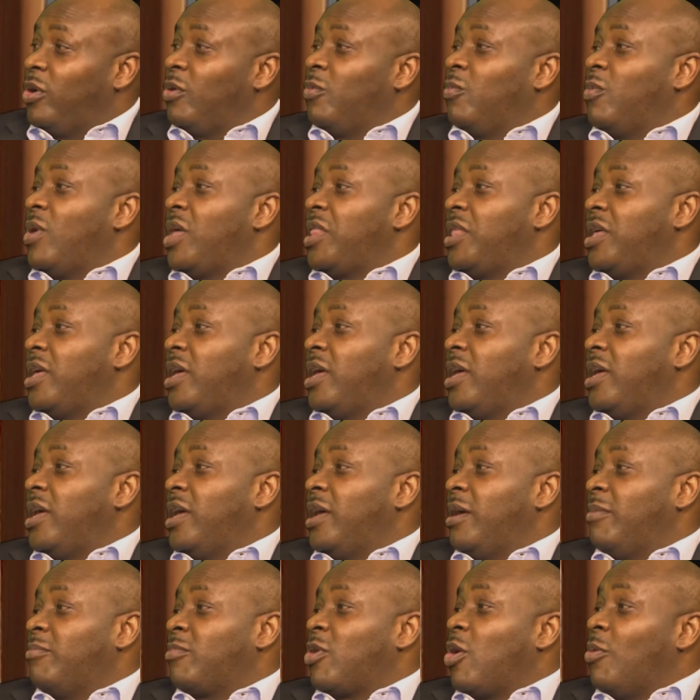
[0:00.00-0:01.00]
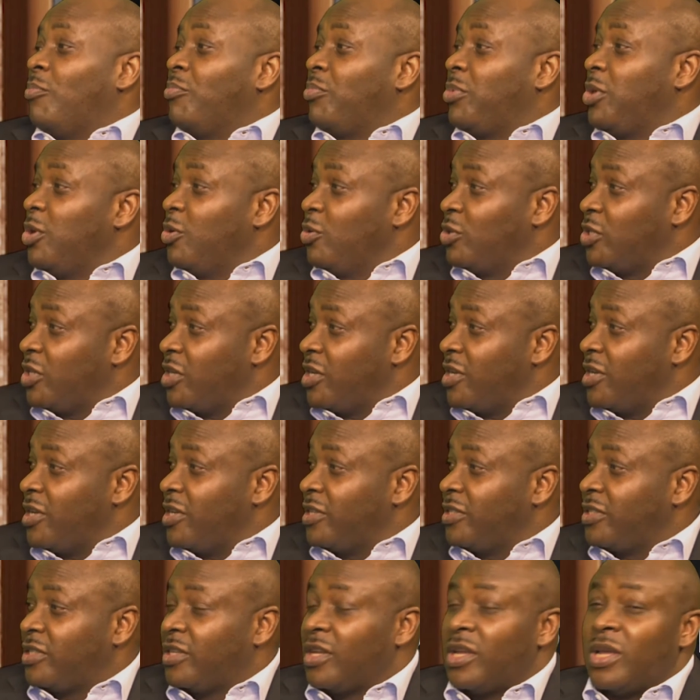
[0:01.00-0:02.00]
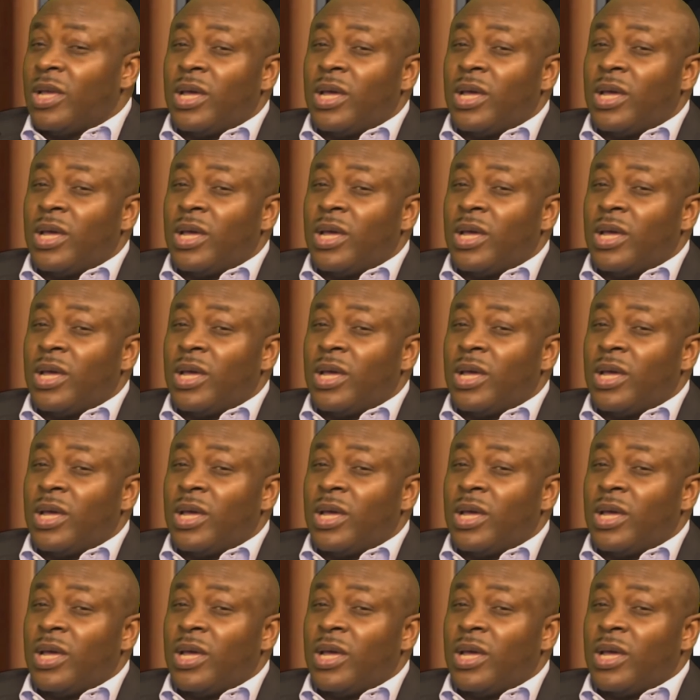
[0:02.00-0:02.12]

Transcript: whether computers,